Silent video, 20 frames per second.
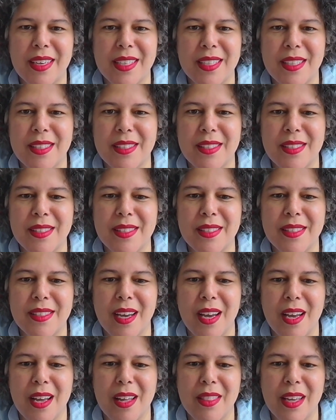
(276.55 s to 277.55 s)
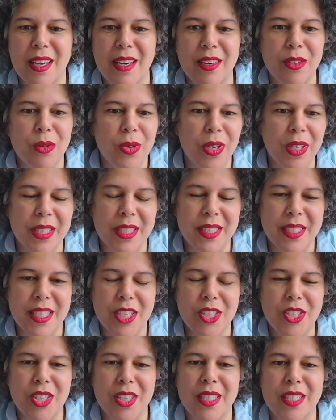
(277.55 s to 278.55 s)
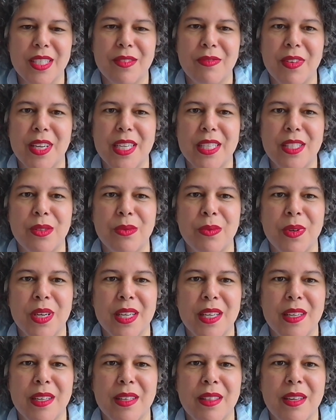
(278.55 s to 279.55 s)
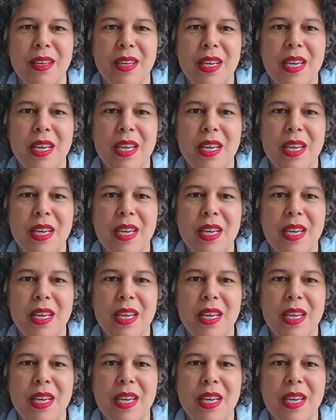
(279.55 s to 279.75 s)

an organization is faced with,